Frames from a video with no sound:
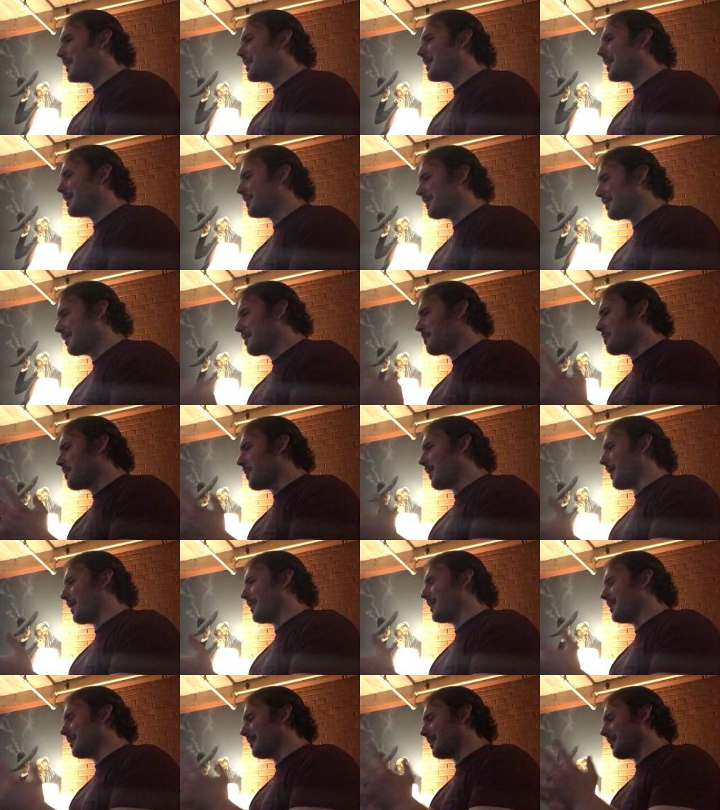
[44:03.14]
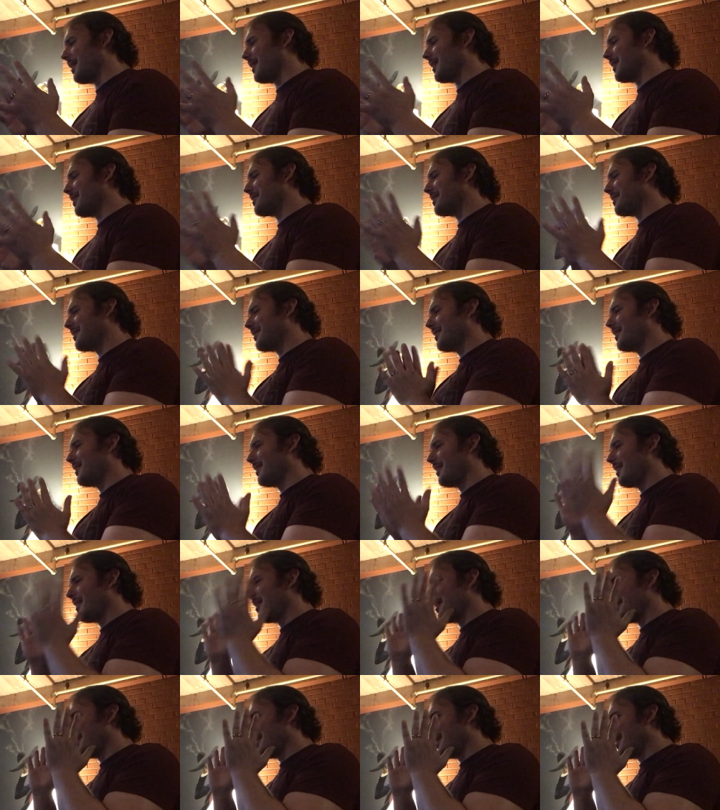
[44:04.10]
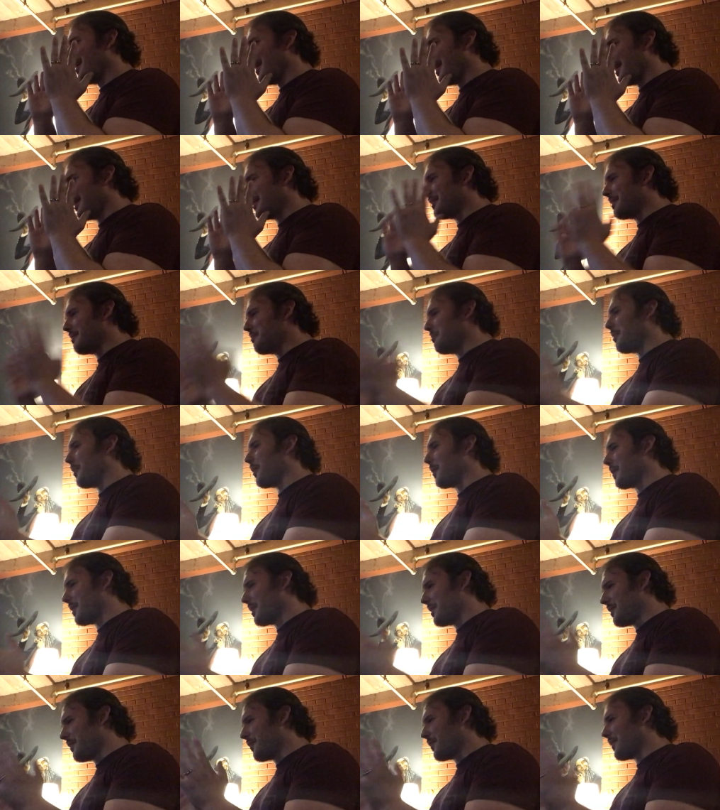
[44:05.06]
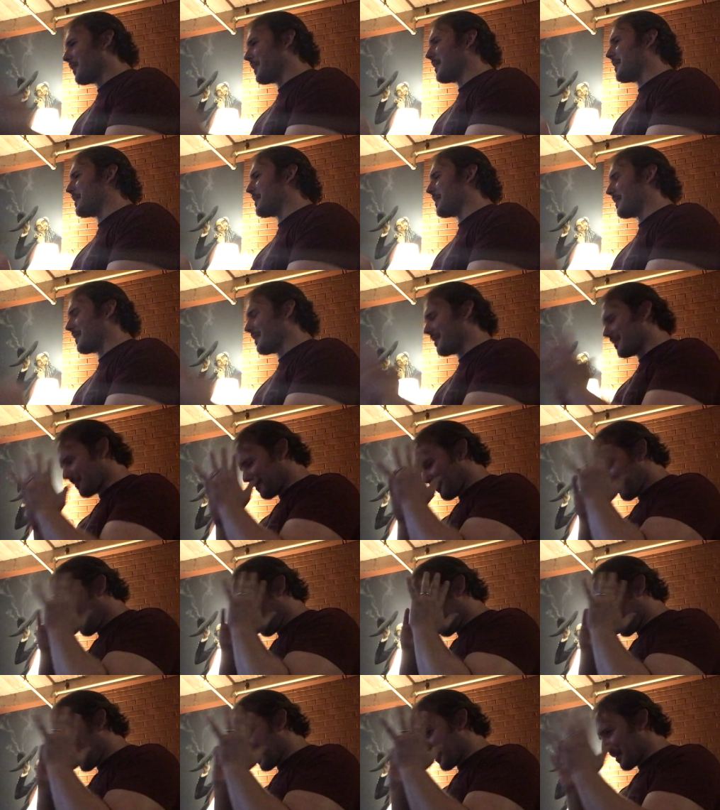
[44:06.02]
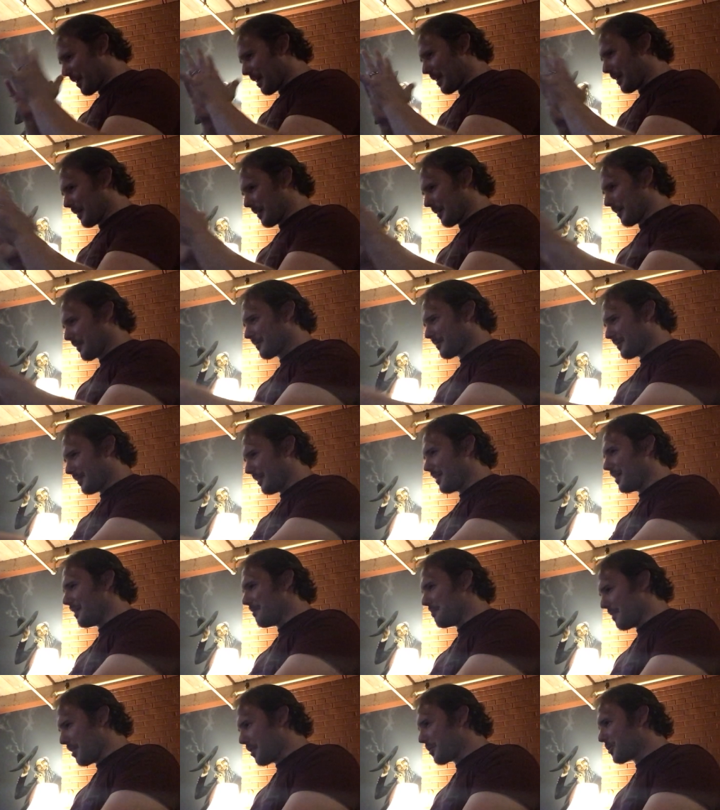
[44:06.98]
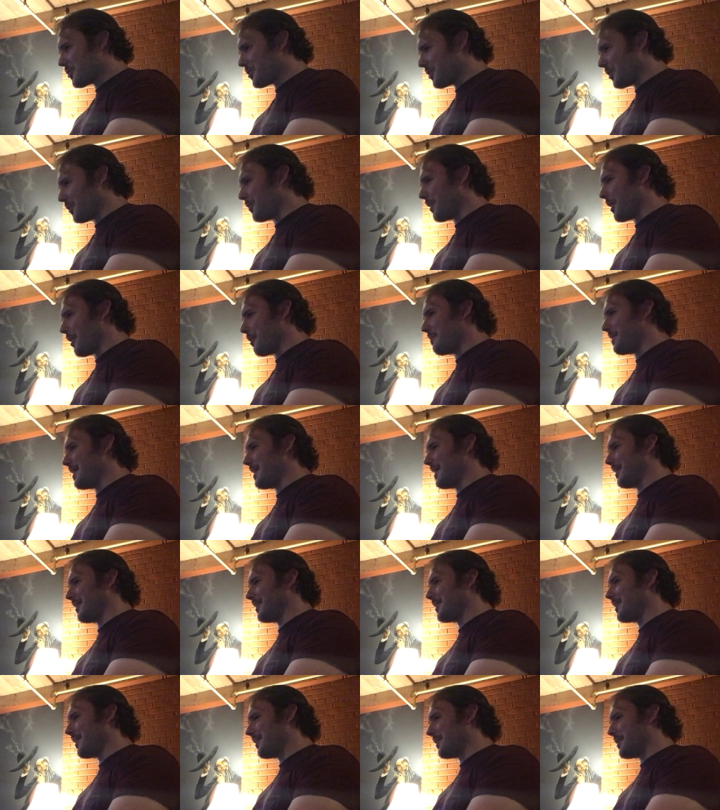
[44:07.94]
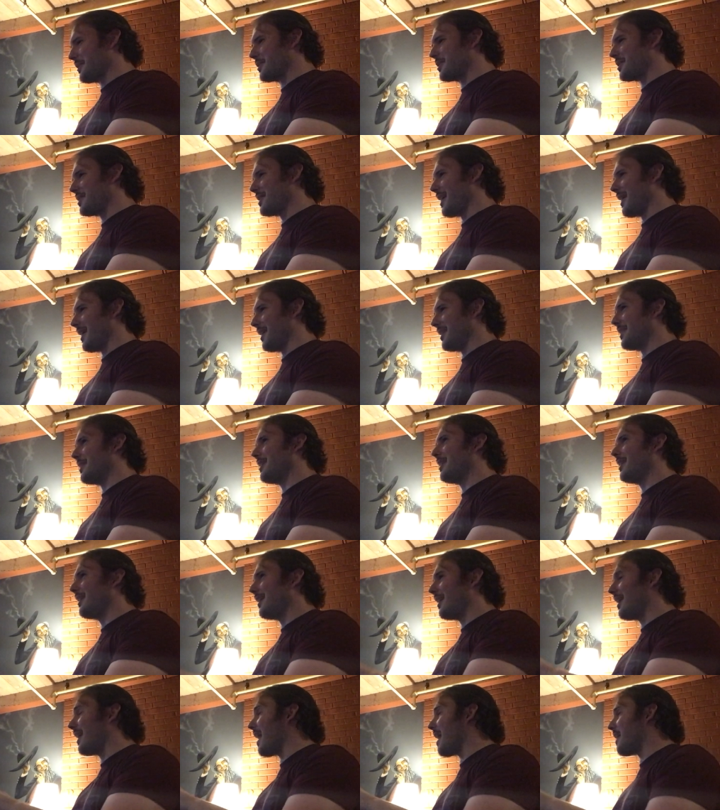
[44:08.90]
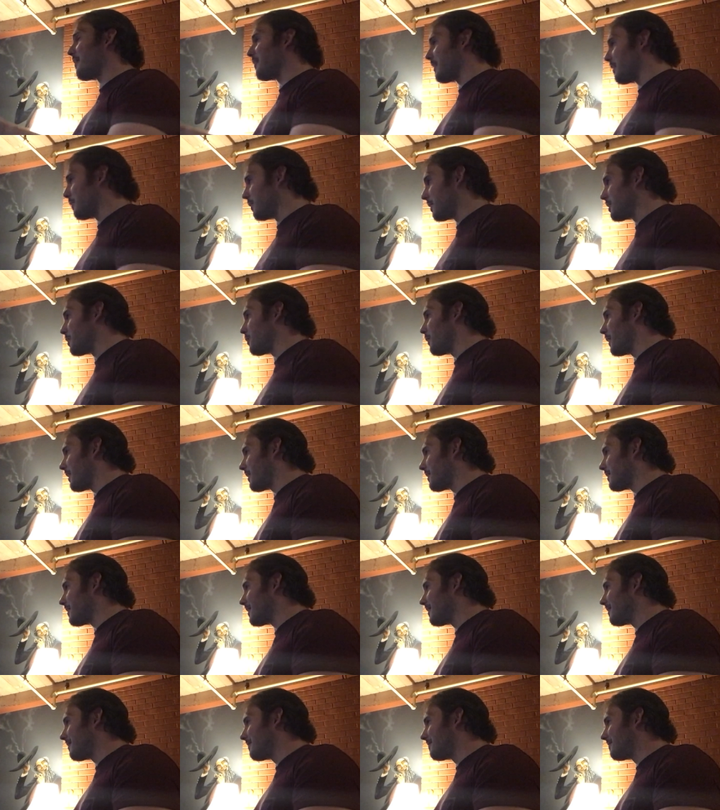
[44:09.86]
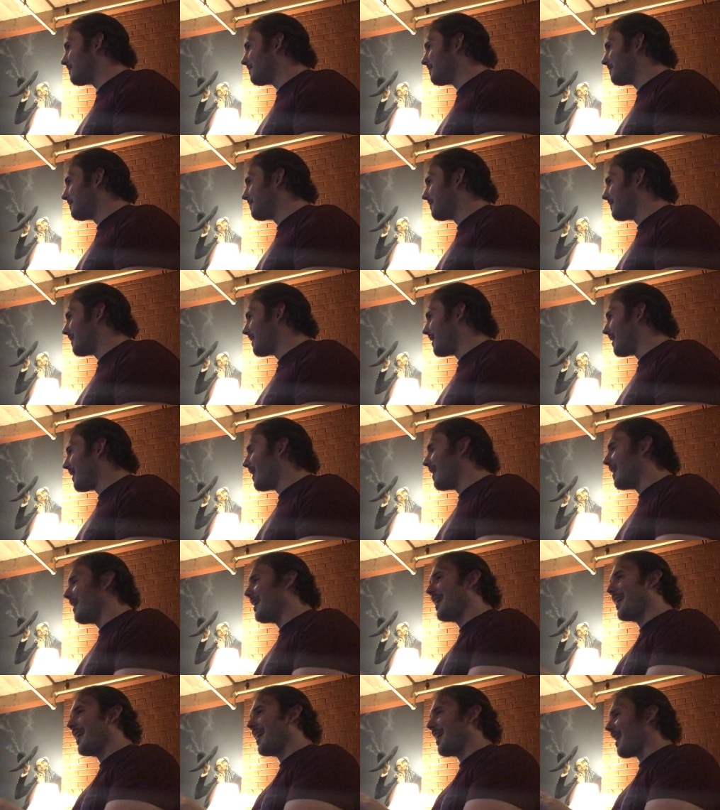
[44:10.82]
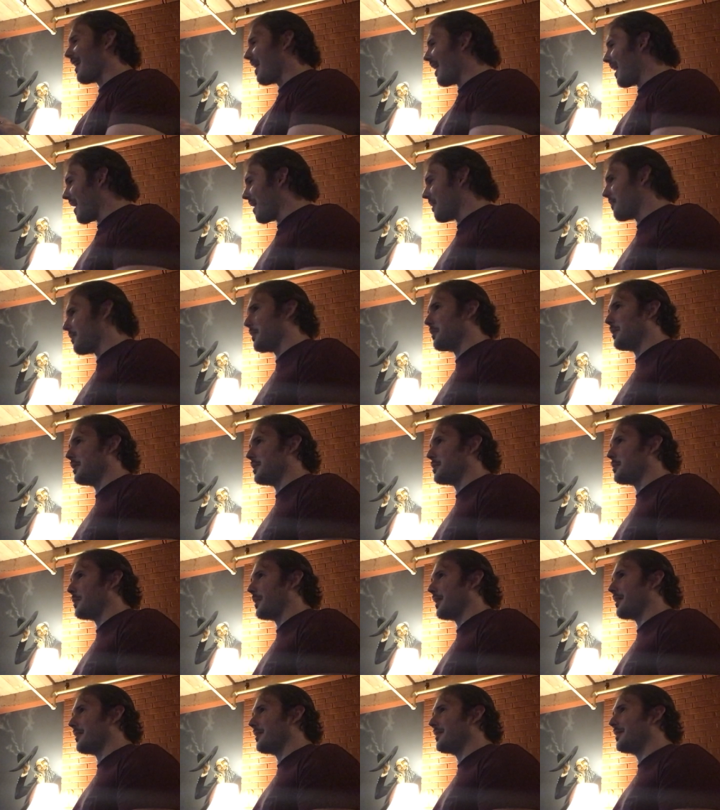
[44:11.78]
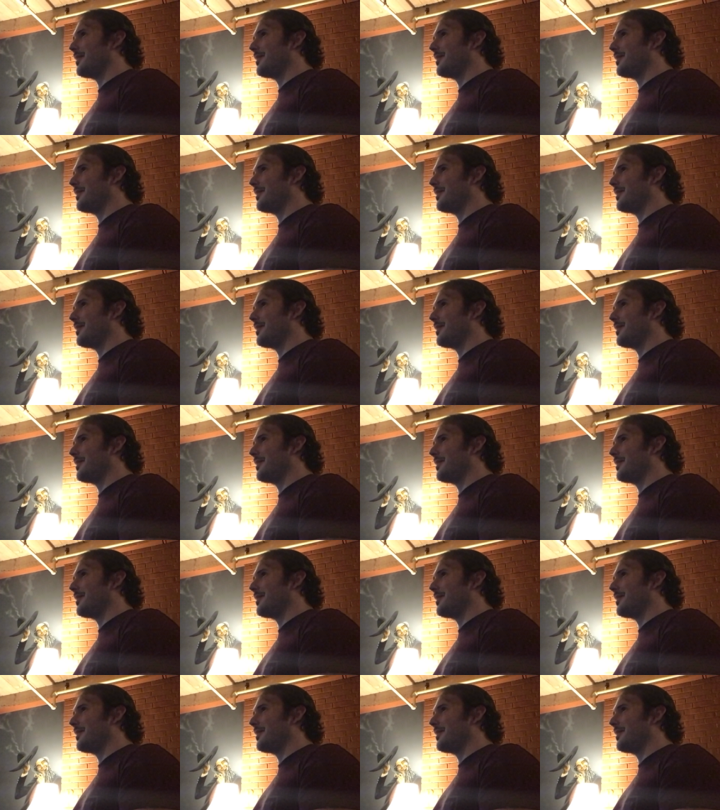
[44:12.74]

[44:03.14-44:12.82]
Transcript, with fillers: But that's the point. It's like it's important for your for our emotional well being to understand everyone's weird. Yes. Everyone's weird.